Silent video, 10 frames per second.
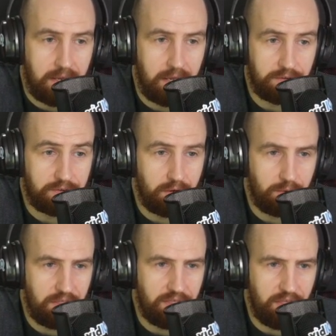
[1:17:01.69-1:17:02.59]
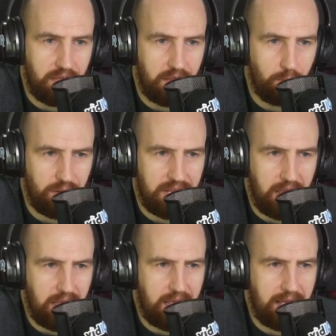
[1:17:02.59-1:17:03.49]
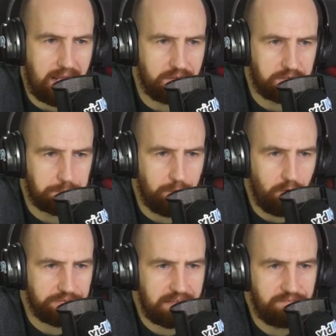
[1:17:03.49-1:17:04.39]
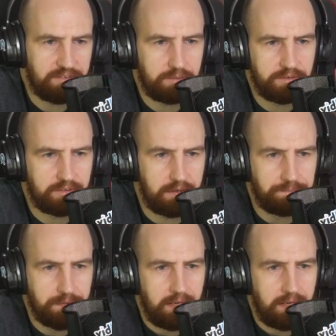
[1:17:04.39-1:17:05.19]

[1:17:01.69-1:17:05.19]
Uh, so there we are. The sports influencer.